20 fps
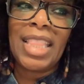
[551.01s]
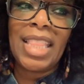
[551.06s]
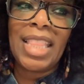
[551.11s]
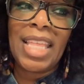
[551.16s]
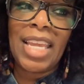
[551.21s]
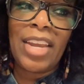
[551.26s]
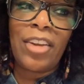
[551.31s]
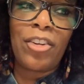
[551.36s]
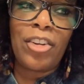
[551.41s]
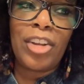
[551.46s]

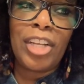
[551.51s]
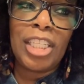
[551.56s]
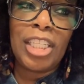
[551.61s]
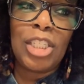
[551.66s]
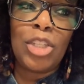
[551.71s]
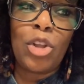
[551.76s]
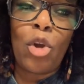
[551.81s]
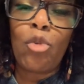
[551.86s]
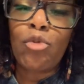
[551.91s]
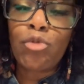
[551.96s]
There
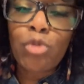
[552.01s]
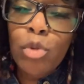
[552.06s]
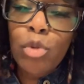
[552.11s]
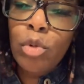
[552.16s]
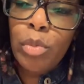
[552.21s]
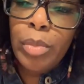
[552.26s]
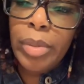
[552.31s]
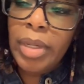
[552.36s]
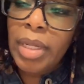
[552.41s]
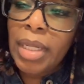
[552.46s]
is no
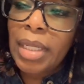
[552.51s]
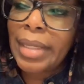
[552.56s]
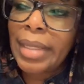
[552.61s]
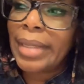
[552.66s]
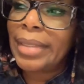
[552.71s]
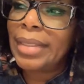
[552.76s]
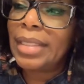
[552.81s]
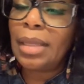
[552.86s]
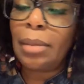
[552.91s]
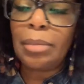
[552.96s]
rule book.
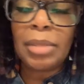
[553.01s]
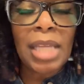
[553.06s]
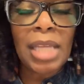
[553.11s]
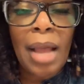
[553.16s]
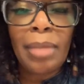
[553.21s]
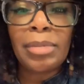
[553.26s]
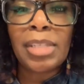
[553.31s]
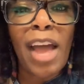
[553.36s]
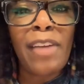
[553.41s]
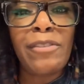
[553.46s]

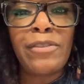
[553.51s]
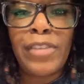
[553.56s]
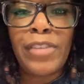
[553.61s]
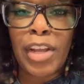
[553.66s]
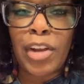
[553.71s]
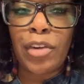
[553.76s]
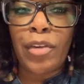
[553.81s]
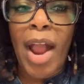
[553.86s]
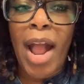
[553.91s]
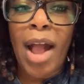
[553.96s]
Sometimes I
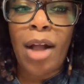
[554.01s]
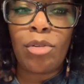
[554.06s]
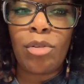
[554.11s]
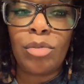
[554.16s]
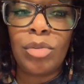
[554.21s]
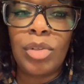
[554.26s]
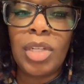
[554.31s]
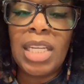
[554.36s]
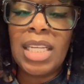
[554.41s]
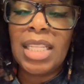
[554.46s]
figure out